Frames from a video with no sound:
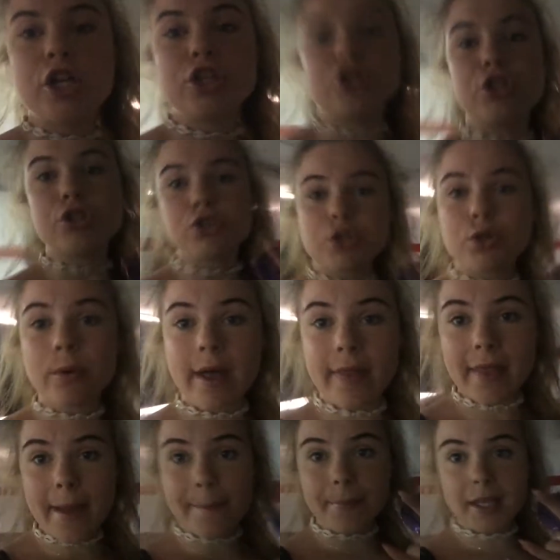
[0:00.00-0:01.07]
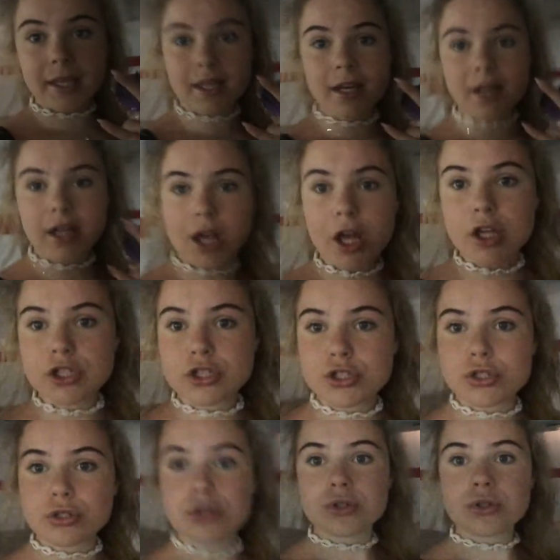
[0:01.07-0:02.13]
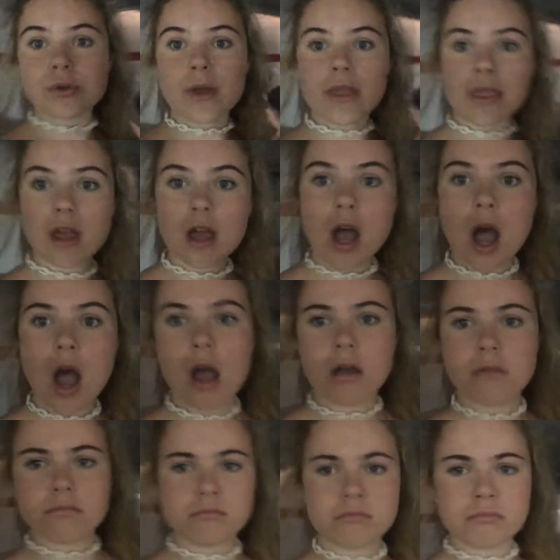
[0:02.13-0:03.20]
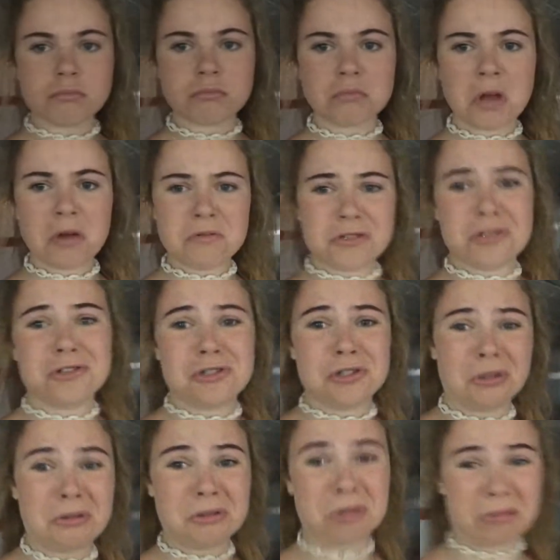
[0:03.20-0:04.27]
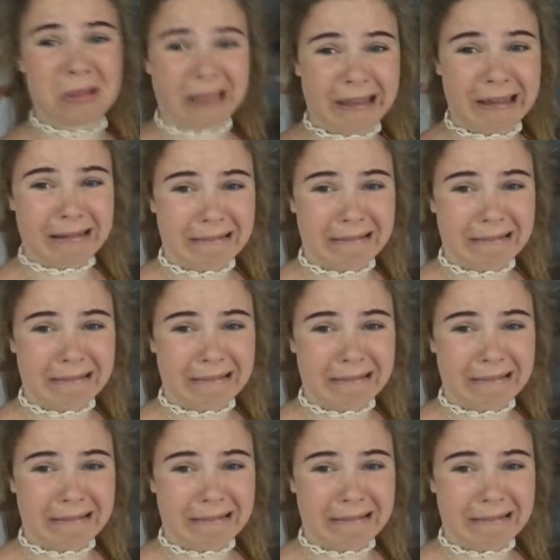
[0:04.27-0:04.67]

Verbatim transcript: Juju on that beat. Stop. Juju. On I was just jujuing.